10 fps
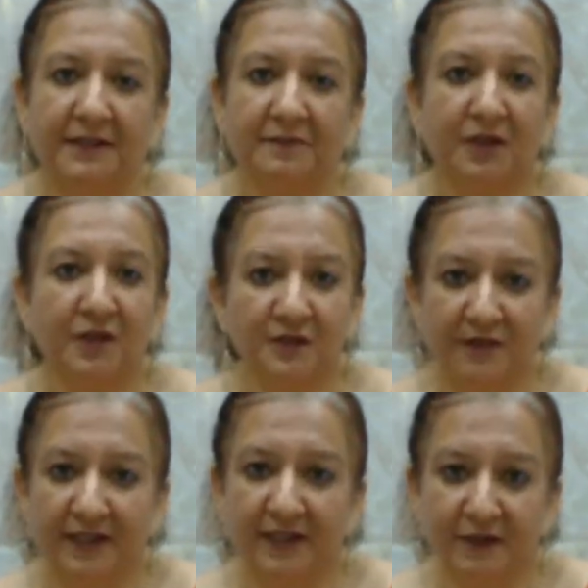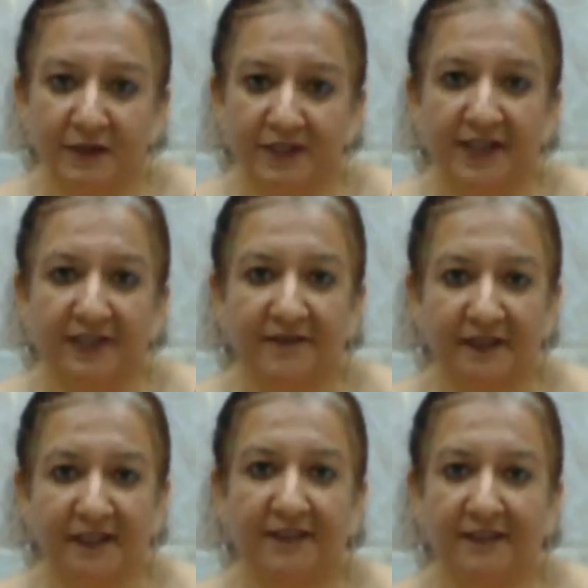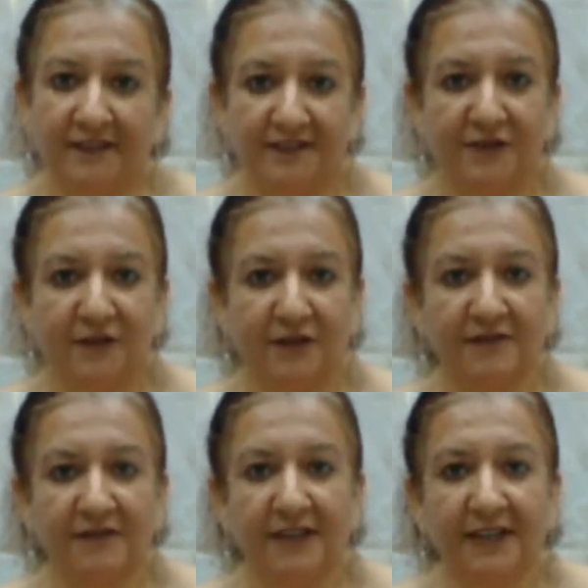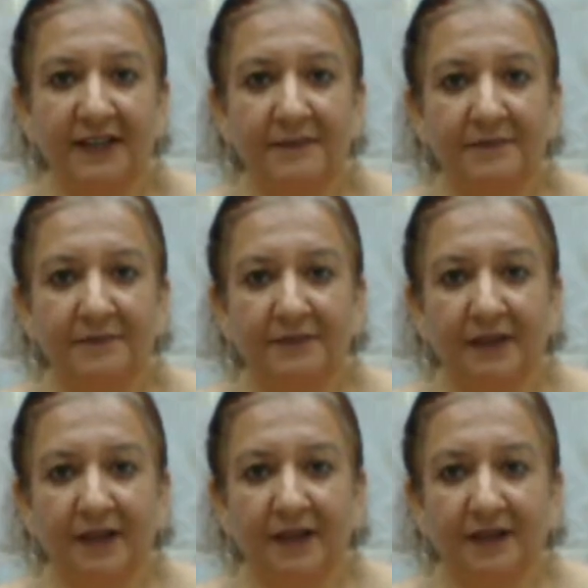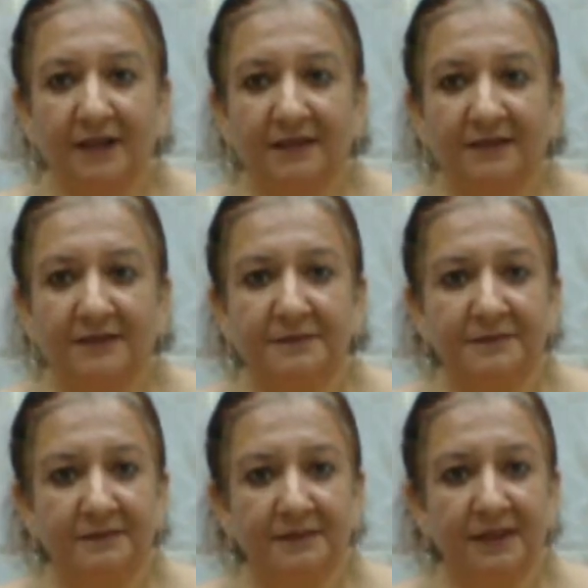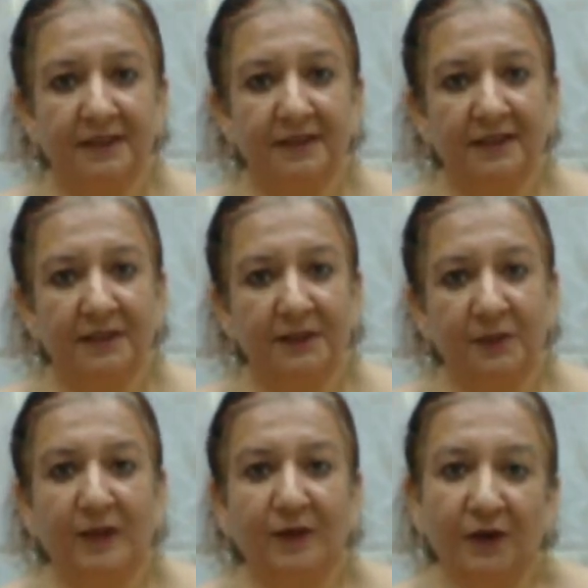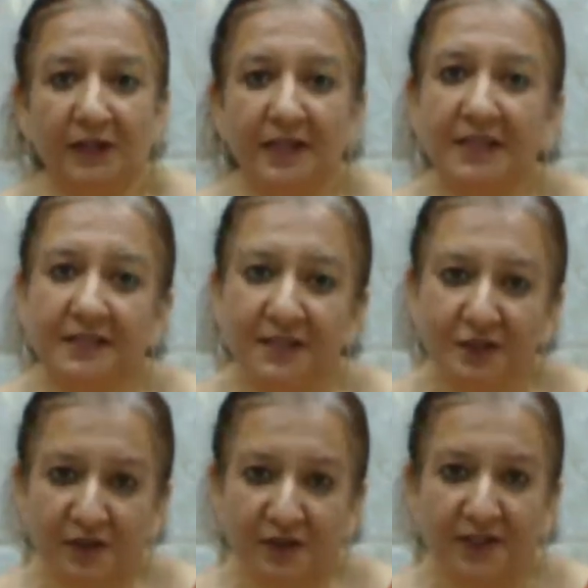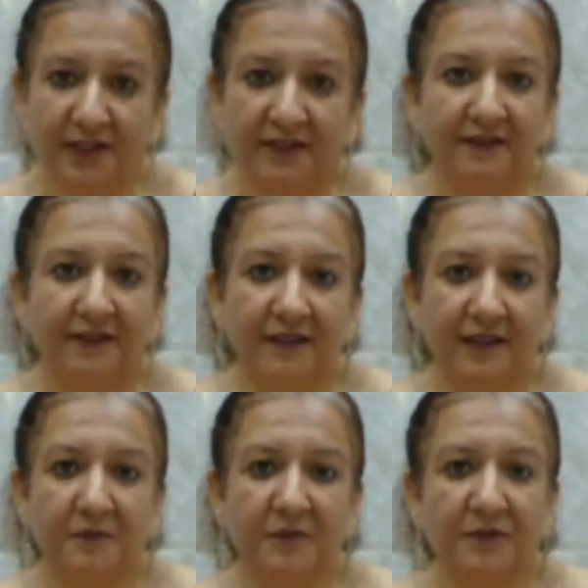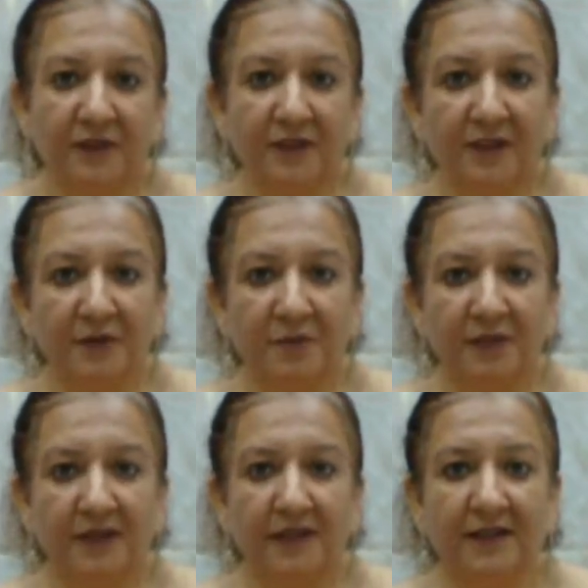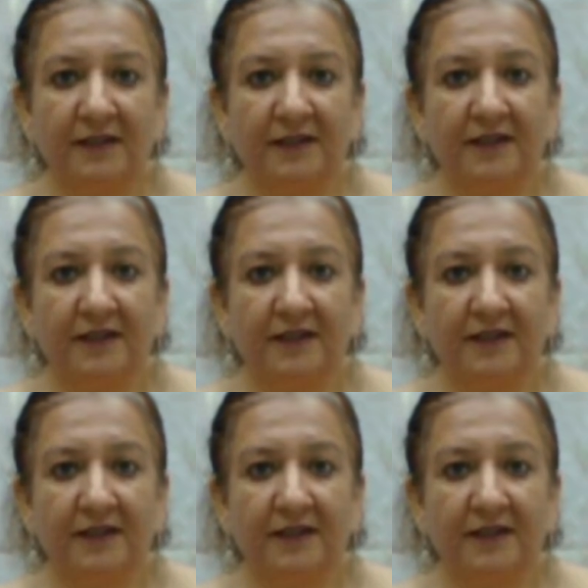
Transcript: because weight loss I feel is not a very uh, quick or a easy journey. I prefer it to be